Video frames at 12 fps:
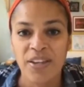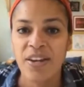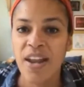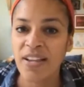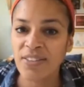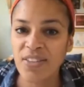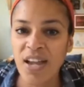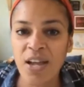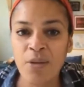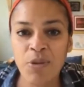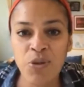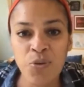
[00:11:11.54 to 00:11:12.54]
next
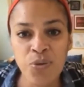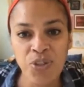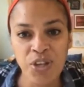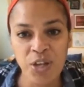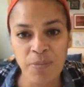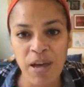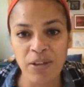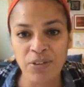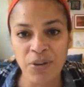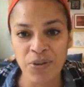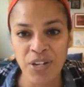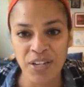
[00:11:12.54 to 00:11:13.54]
time you think about
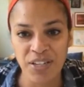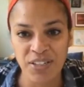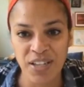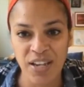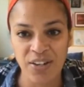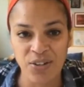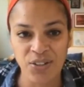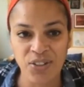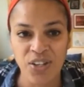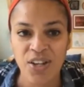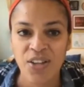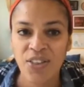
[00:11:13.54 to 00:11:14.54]
loading indicators,
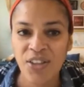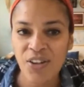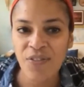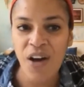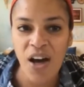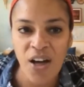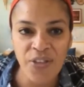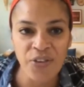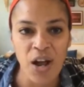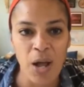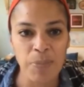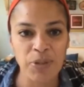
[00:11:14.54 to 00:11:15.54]
think of
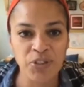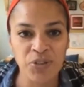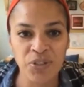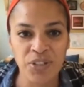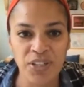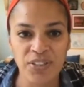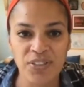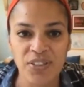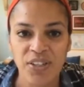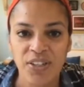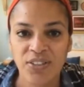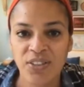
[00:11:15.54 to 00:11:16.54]
other opportunities,
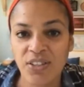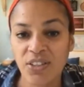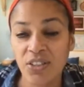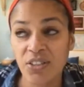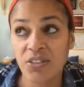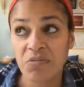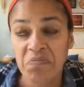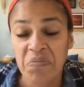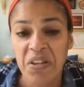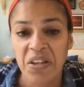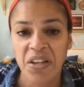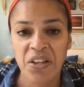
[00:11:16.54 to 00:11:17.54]
such as
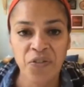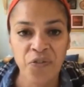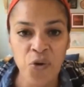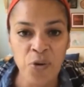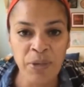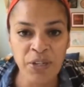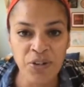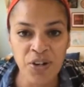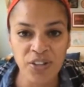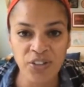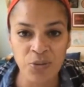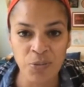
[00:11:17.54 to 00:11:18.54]
informing your
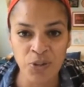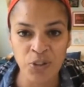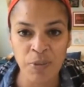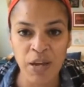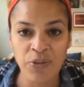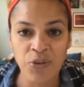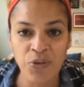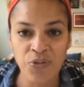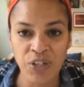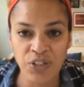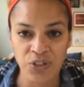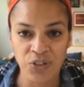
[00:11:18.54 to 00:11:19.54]
customers about new
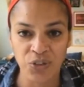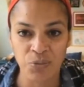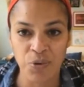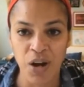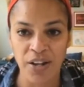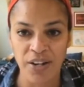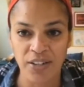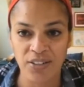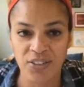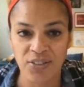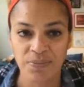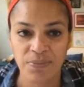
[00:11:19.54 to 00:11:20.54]
features or
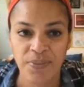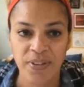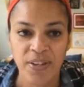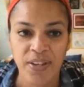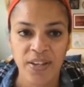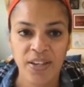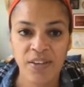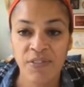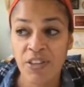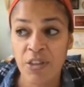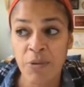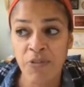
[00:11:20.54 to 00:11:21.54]
products,
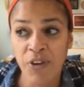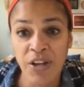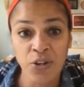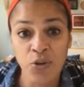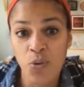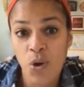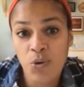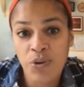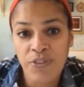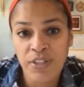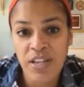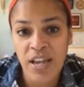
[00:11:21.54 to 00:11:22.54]
giving them a fun quote
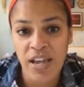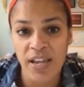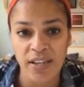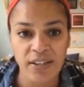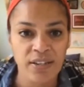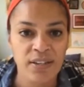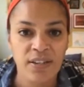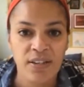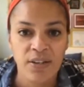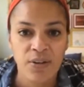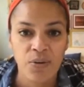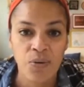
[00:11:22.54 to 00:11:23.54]
of the day,
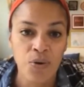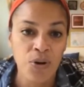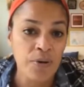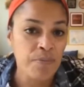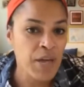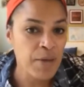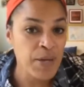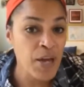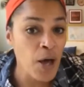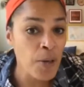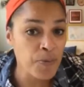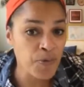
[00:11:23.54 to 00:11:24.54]
or maybe
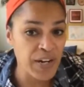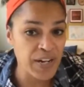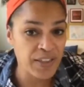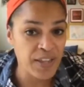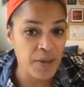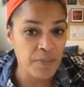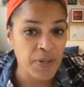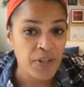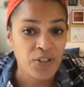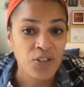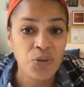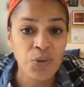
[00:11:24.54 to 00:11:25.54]
upgrading them
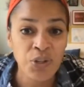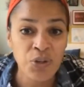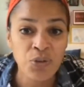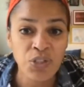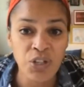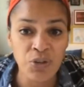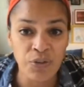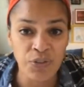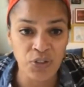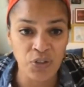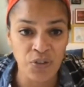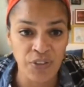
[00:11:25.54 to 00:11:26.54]
to a new tier of
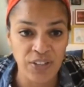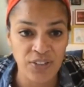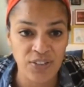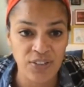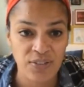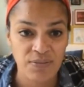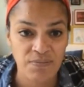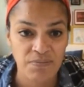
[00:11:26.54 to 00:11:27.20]
service.